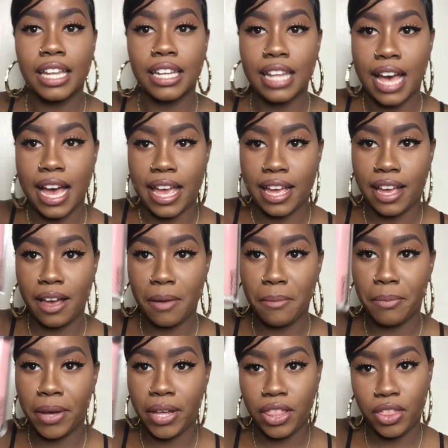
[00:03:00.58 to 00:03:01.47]
alike,
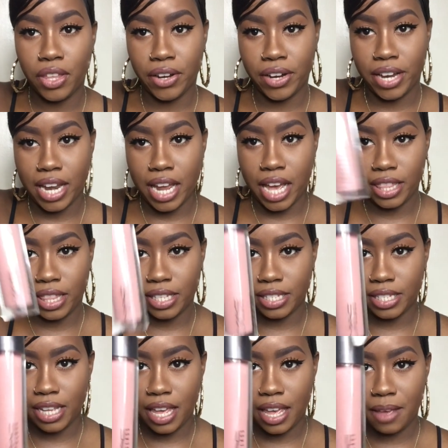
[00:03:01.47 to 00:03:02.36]
but they're not
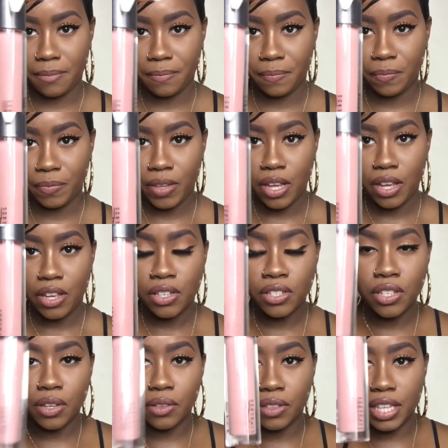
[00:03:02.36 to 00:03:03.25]
the same.
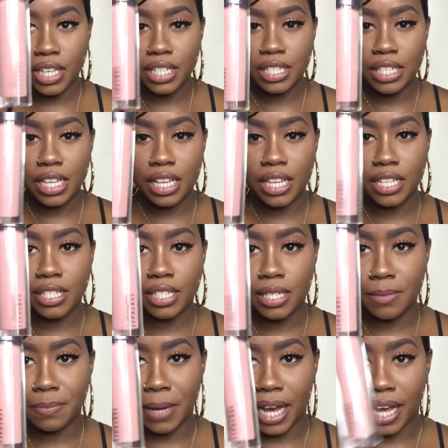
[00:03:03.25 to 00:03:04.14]
So this is
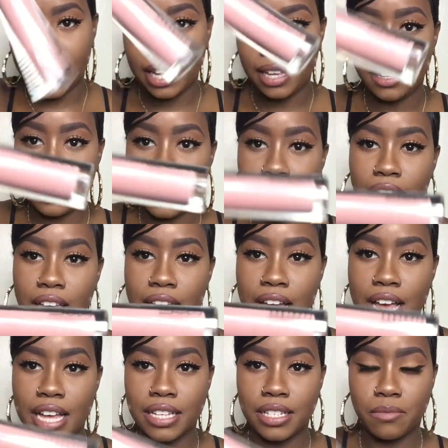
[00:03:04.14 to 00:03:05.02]
Spite. It
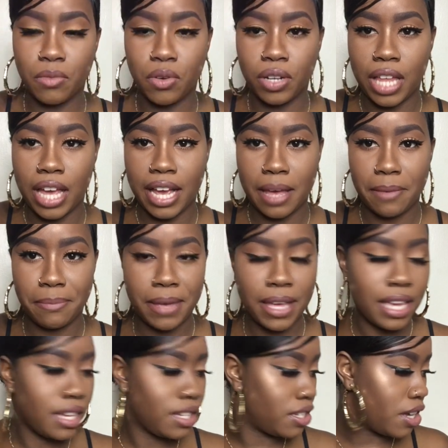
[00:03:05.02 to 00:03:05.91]
has more like a
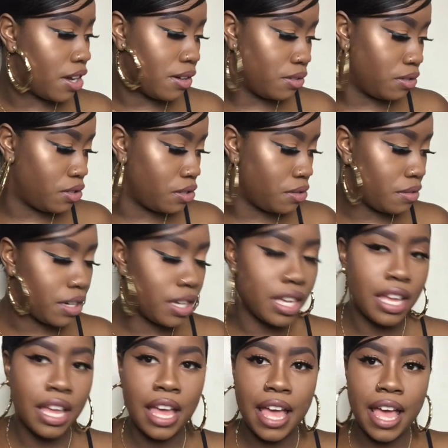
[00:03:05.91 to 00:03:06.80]
pink tone to
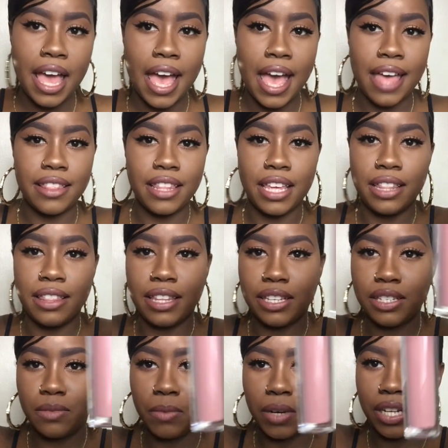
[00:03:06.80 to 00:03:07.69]
it, and then
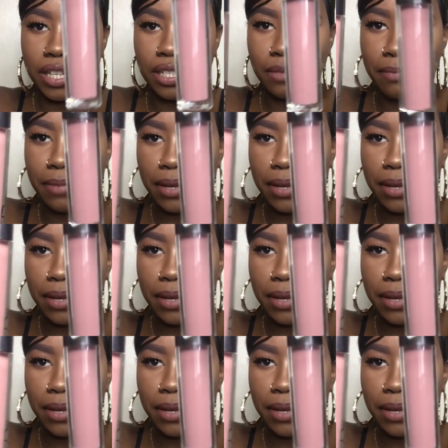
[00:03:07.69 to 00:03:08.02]
this one is